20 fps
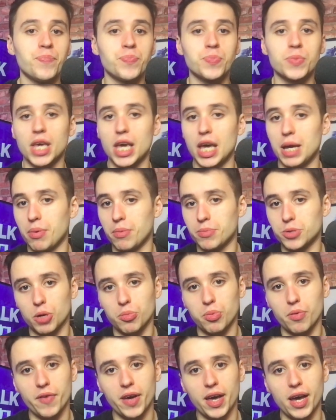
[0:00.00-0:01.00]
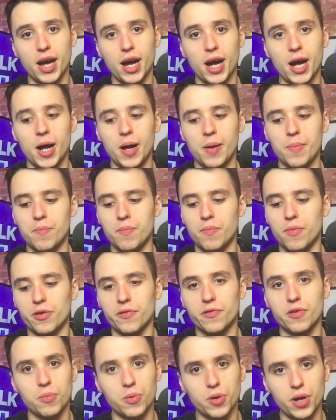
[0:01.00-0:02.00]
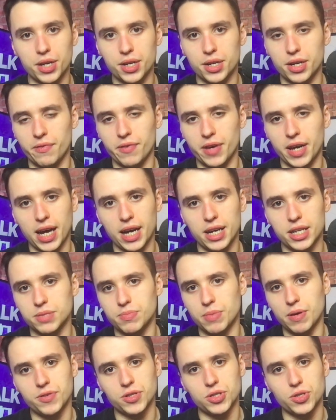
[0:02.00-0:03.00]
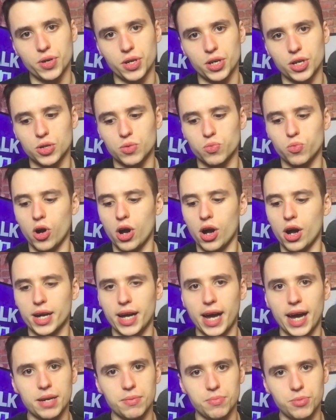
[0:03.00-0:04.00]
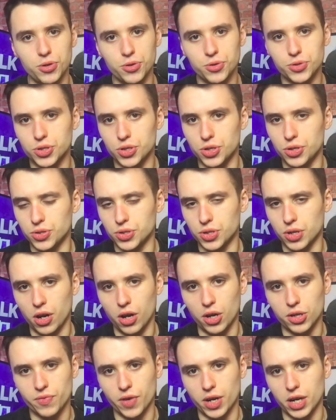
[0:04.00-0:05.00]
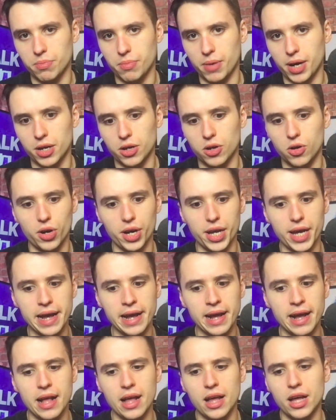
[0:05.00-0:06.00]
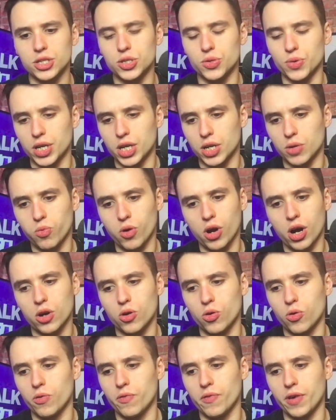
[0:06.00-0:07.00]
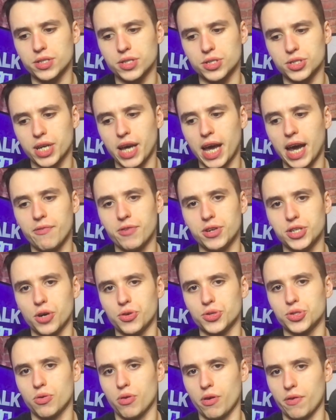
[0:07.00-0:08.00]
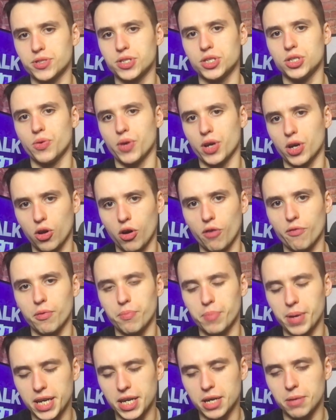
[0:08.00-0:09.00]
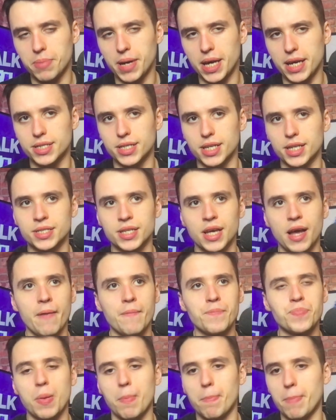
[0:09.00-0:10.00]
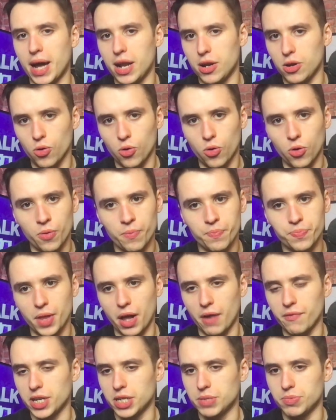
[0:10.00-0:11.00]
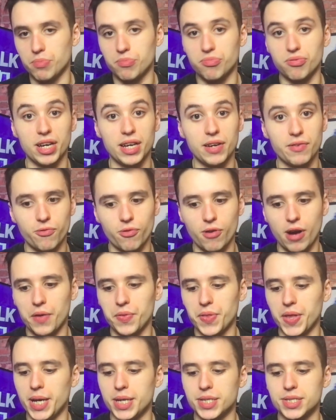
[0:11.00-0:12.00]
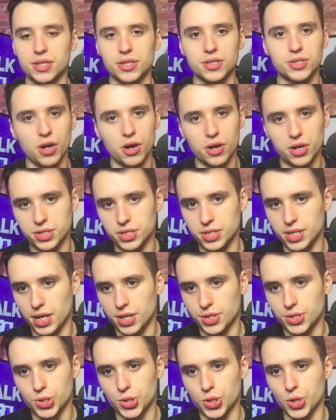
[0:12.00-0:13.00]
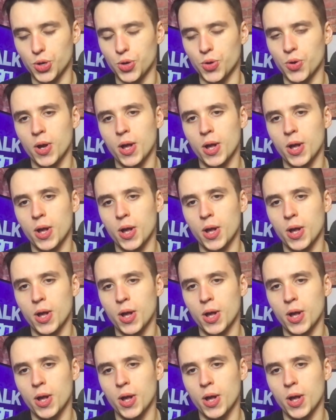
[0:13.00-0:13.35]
keep on top of it. On Football London, I think Alan Smith is doing good work. Adam Newson, who's a close friend of mine and colleague, doing good work. All of us at Carefree Chelsea are obviously doing a lot of opinion pieces. Matt Law, I think, has been brilliant throughout this. Nizaar, Kinsella too.